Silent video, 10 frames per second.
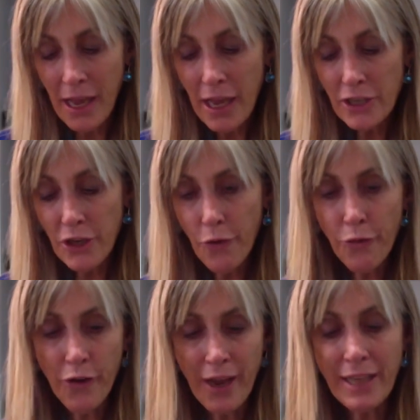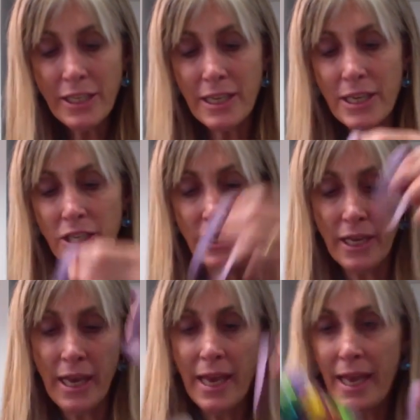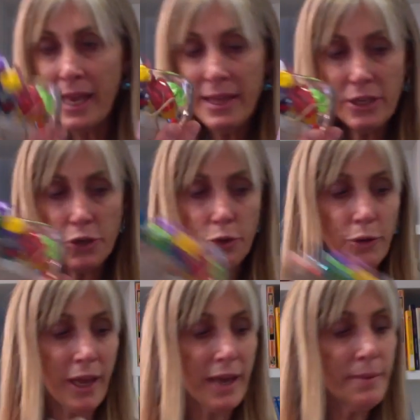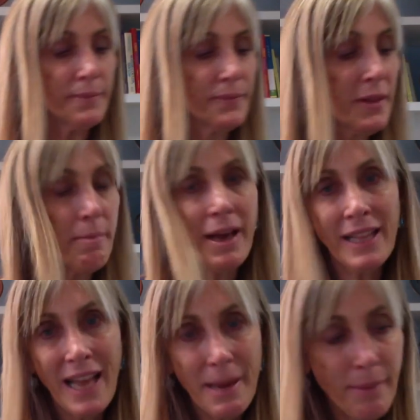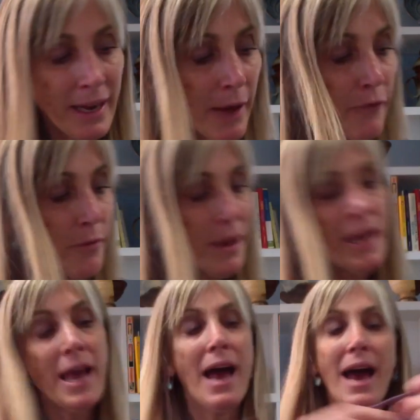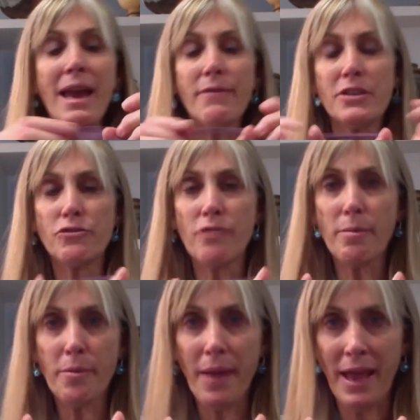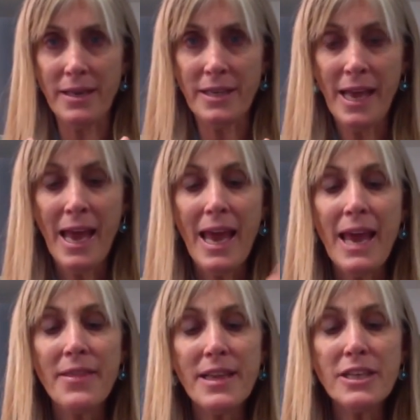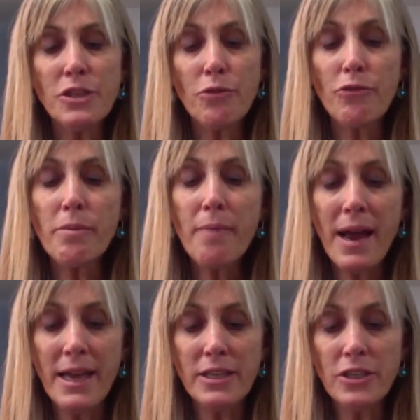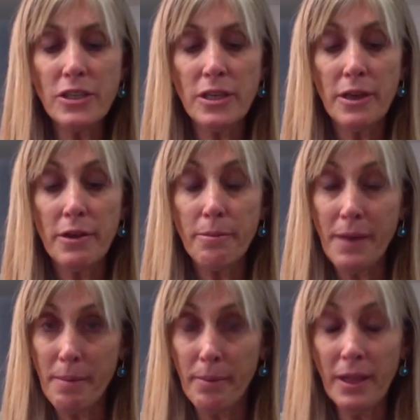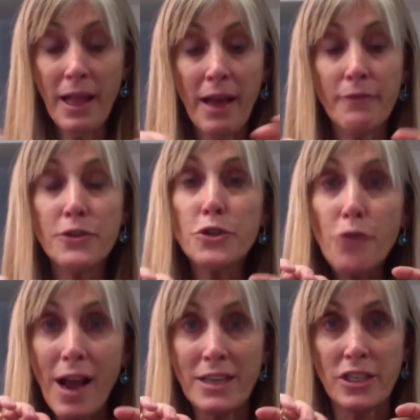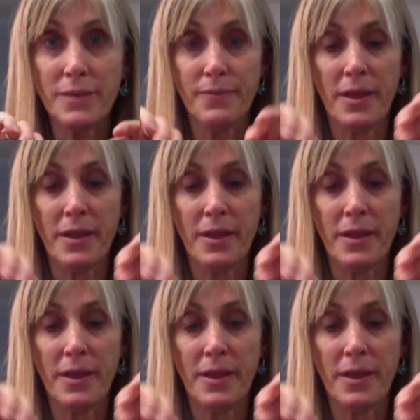So for instance, in this toolkit that my client made up for me, I have this rubber band, and this reminds people of stress.